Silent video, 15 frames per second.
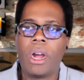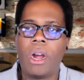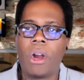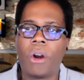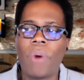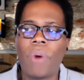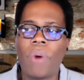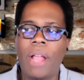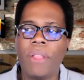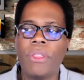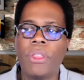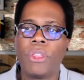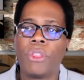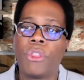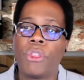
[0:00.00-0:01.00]
around
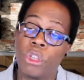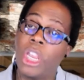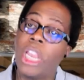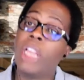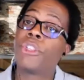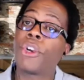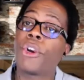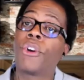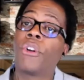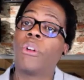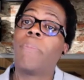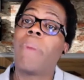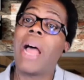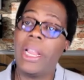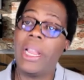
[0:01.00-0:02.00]
those internal
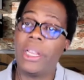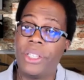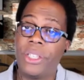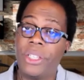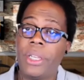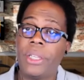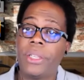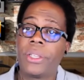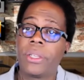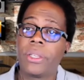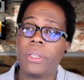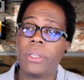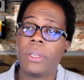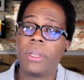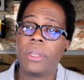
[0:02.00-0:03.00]
biases
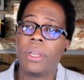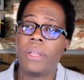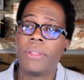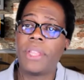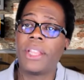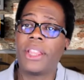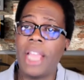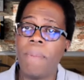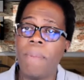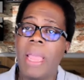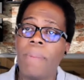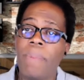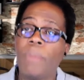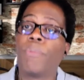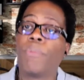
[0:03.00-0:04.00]
that they
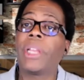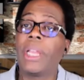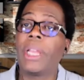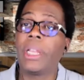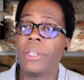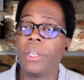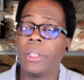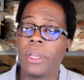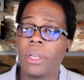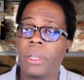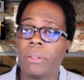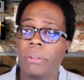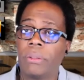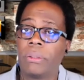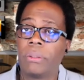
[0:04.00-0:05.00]
may be bringing to
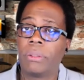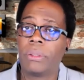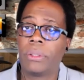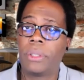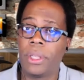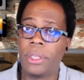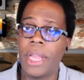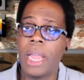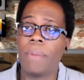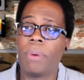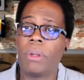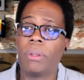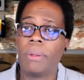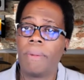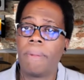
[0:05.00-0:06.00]
the
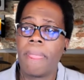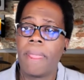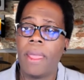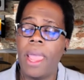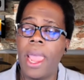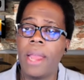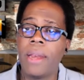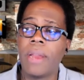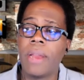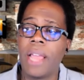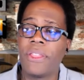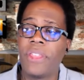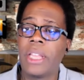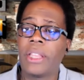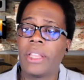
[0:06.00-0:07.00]
table. And I
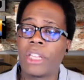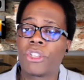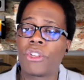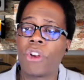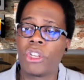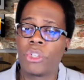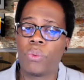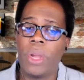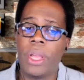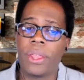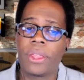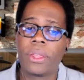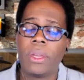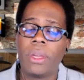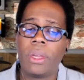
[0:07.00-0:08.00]
think that starts with
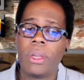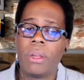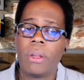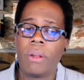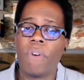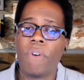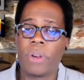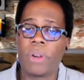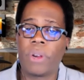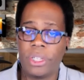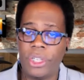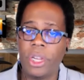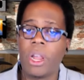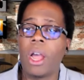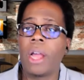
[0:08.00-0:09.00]

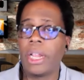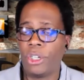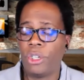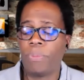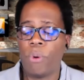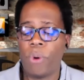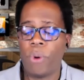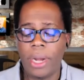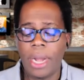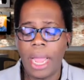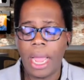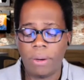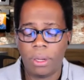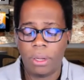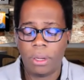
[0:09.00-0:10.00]
focusing on, as you pointed
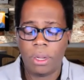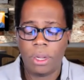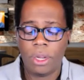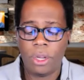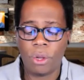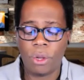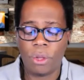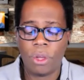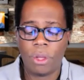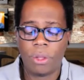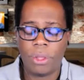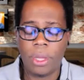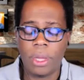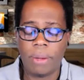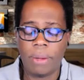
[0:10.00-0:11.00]
out,
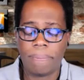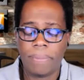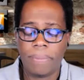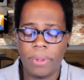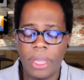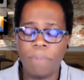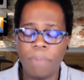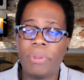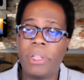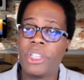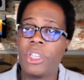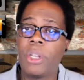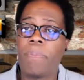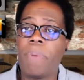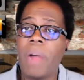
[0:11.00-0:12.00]
the
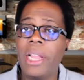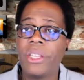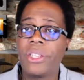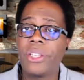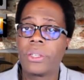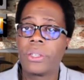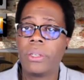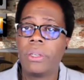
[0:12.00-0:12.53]
implicit bias